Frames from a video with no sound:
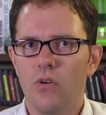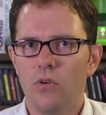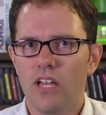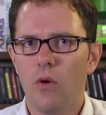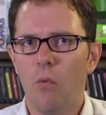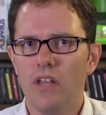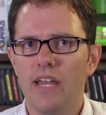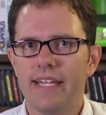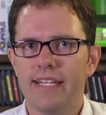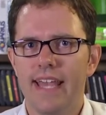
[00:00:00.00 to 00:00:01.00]
Or like a
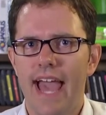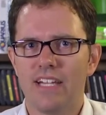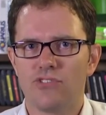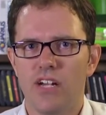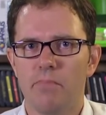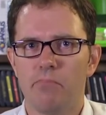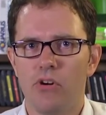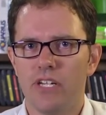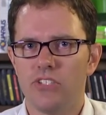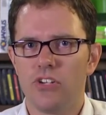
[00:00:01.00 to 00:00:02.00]
one-legged cat trying to
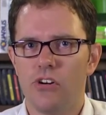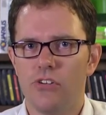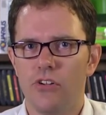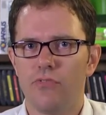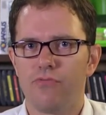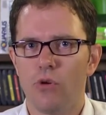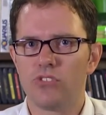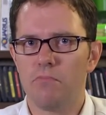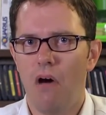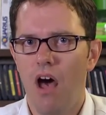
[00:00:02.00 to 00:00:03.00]
bury a turd on a
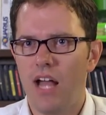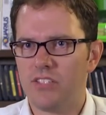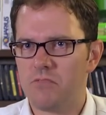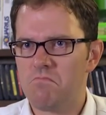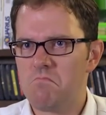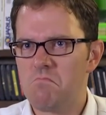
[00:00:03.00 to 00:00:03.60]
frozen pond.